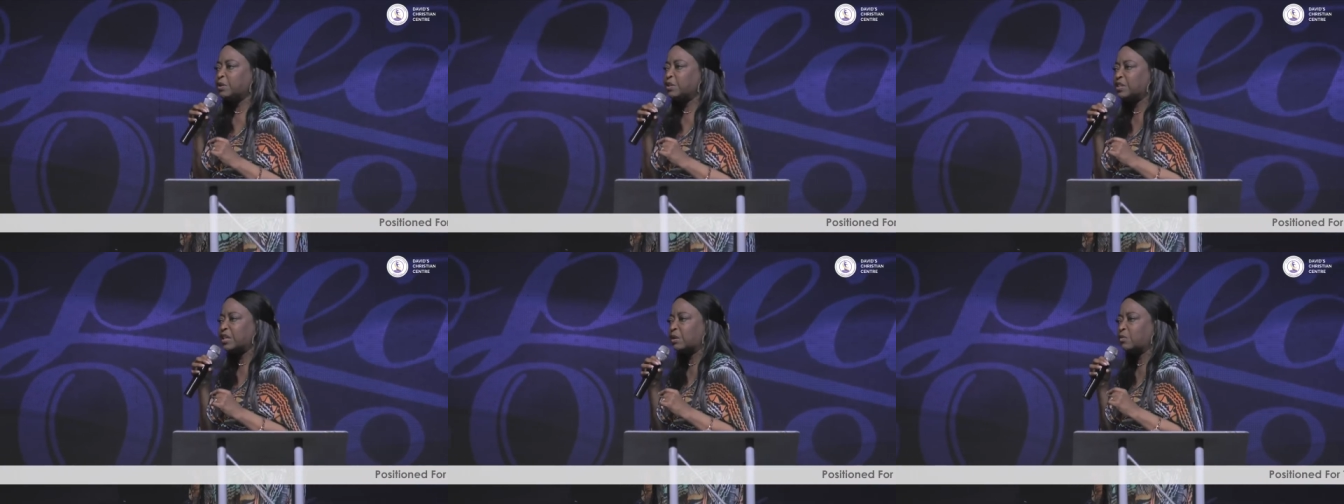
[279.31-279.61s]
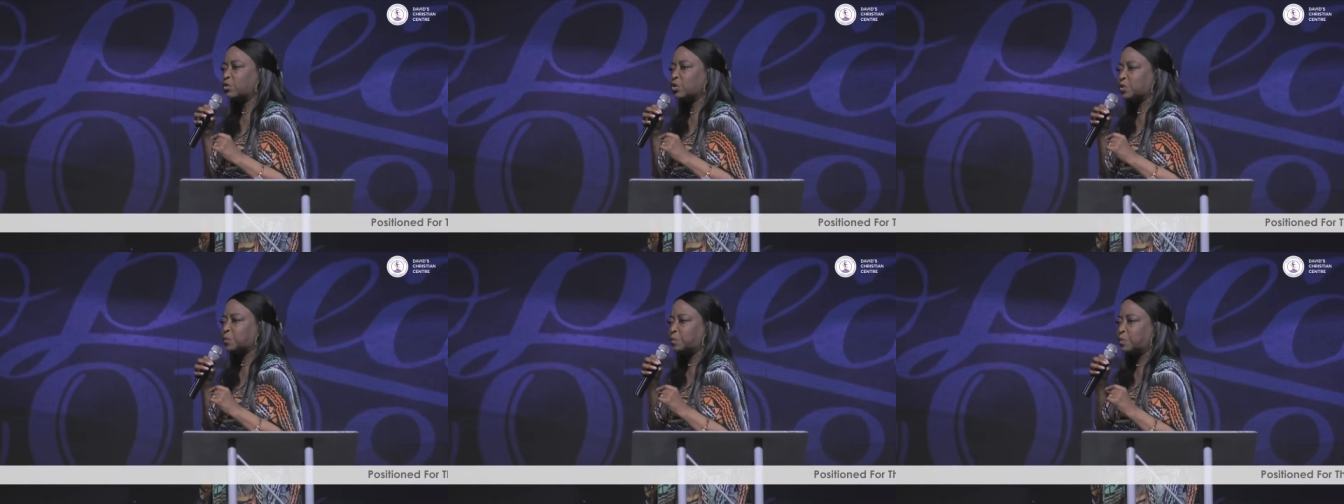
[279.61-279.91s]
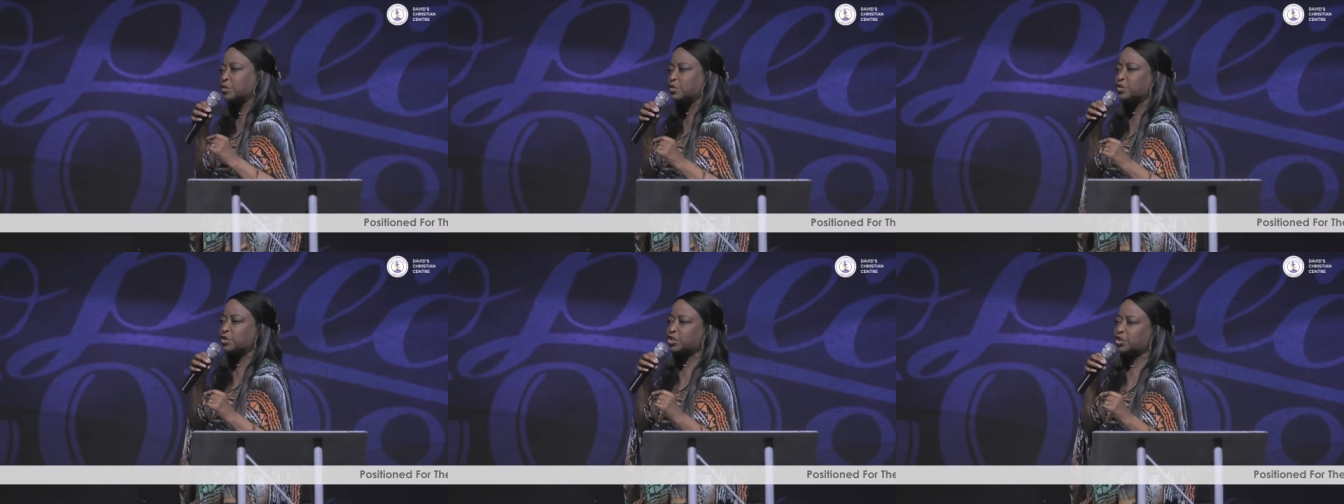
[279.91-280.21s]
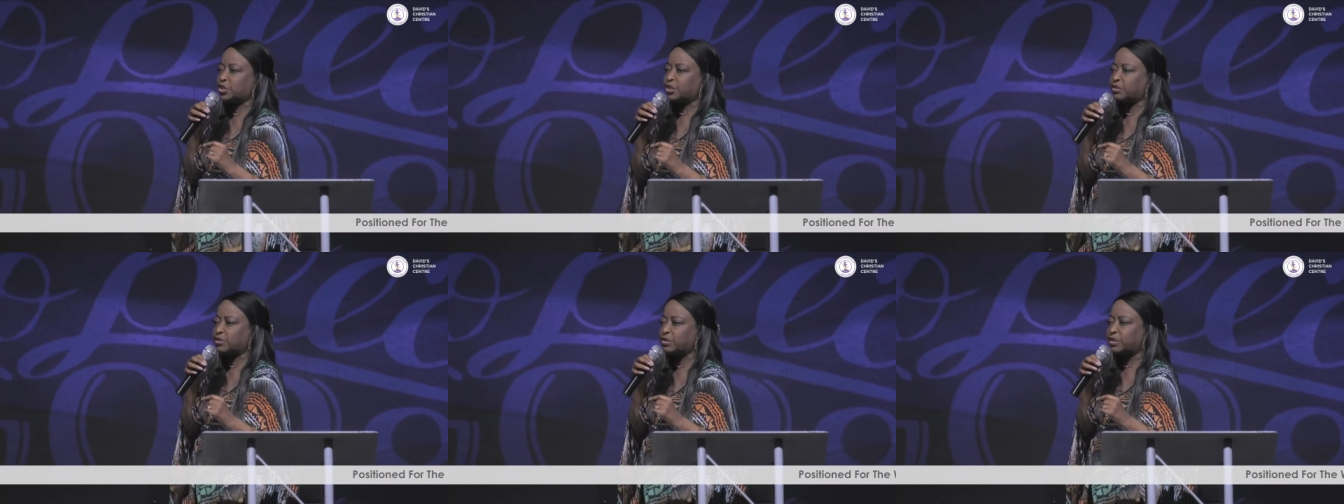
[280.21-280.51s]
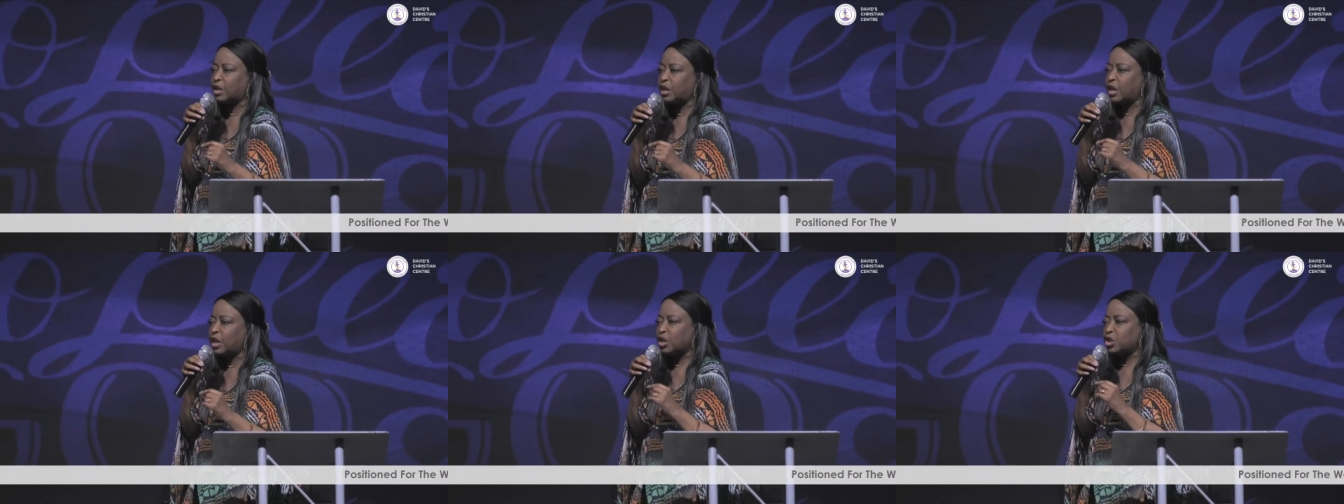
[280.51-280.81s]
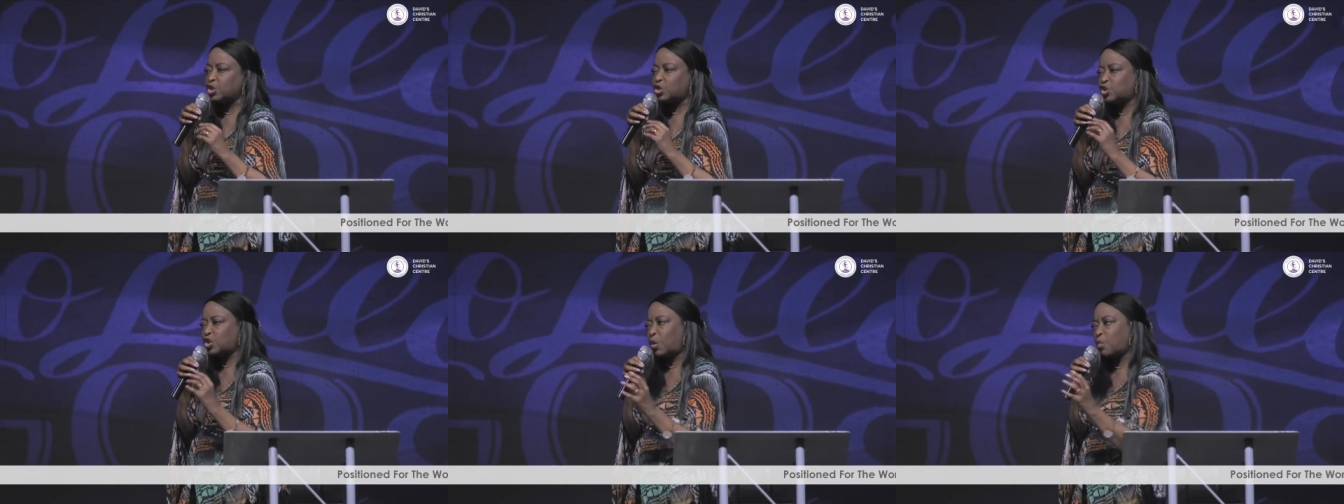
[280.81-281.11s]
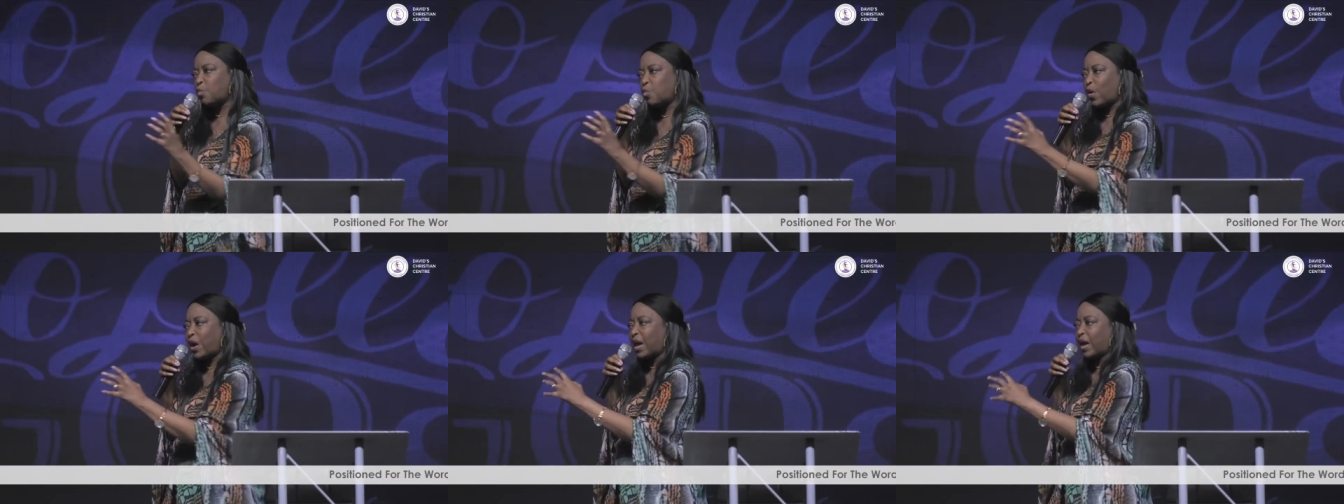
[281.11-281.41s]
Peter was positioned
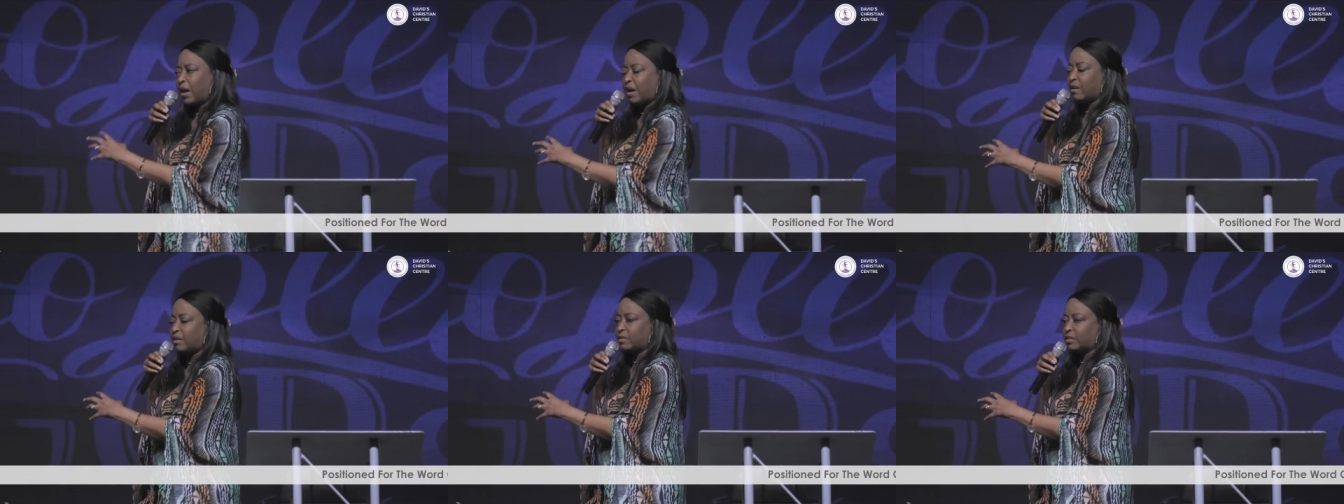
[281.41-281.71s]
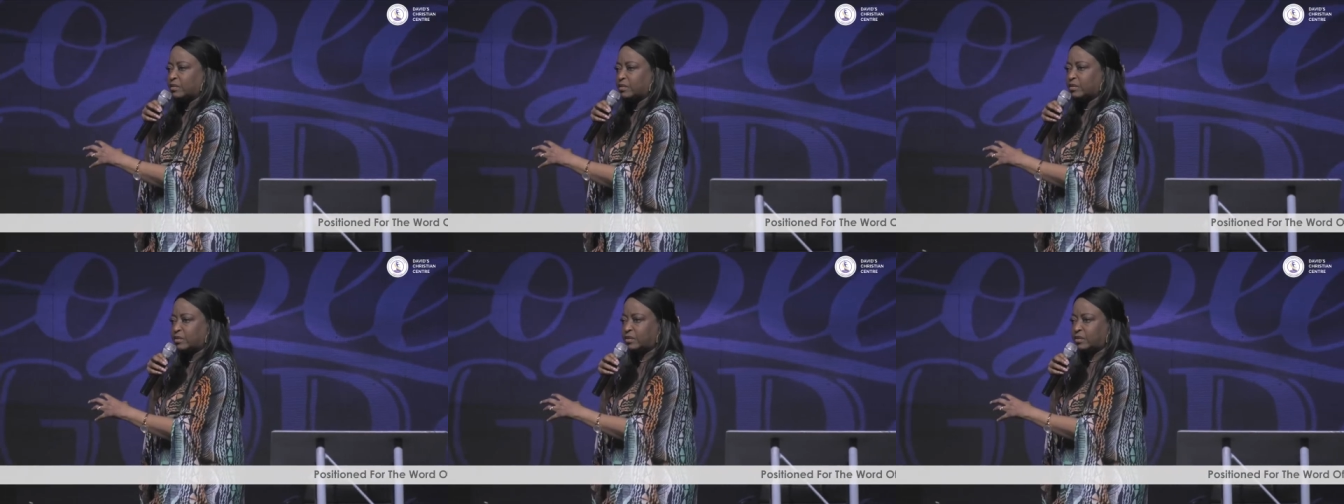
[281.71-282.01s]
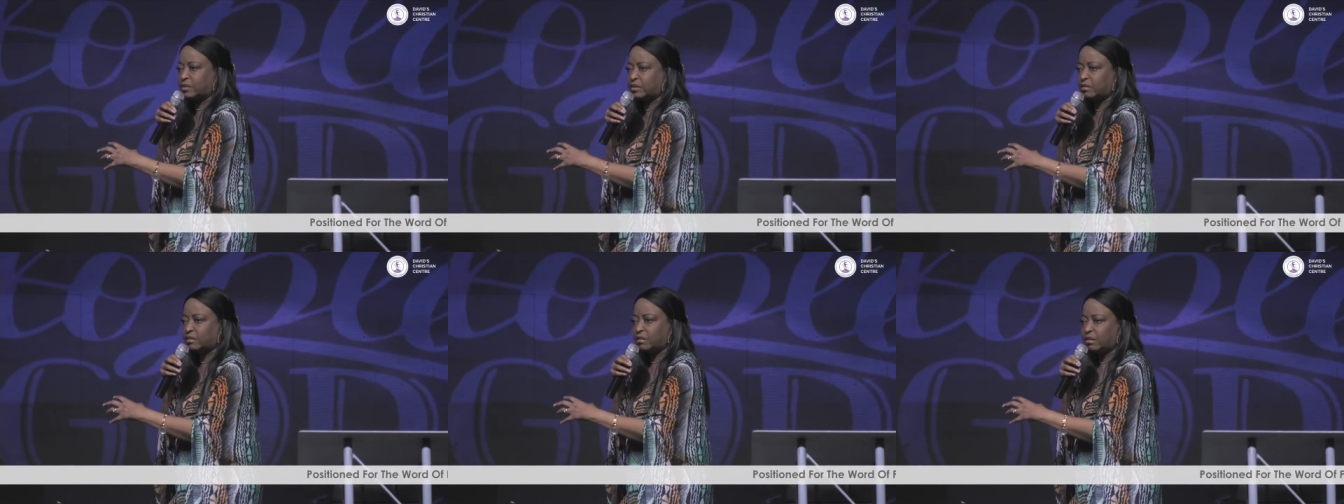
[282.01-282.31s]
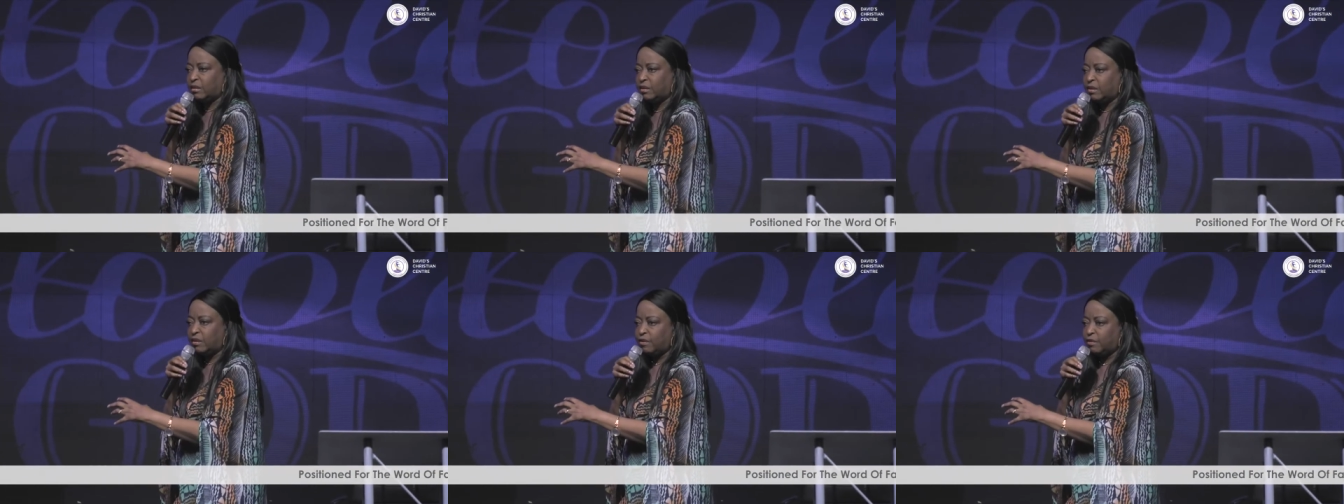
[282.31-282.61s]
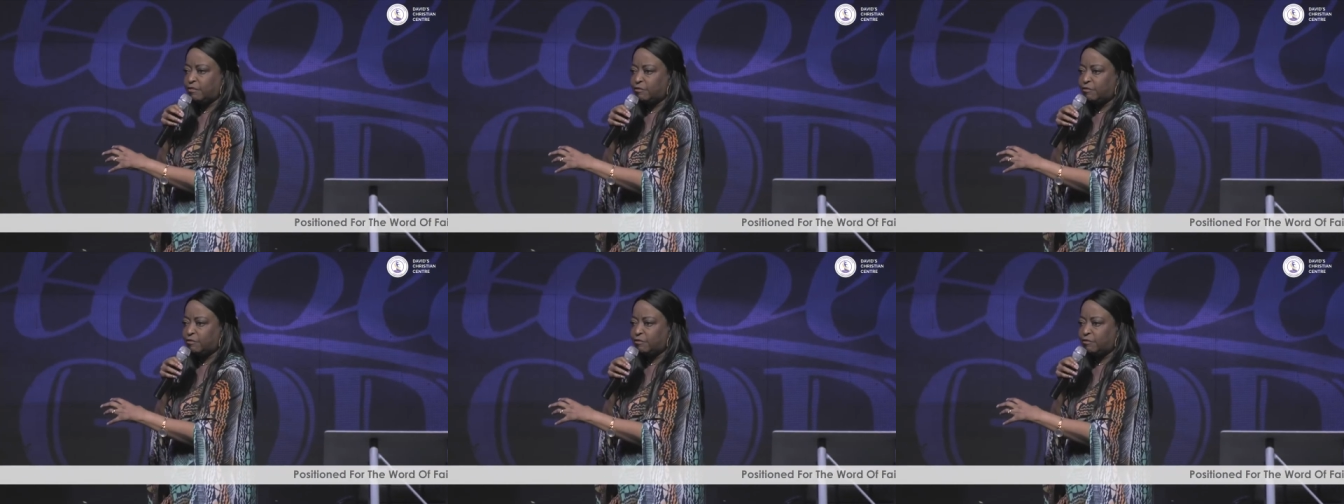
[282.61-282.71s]
somewhere else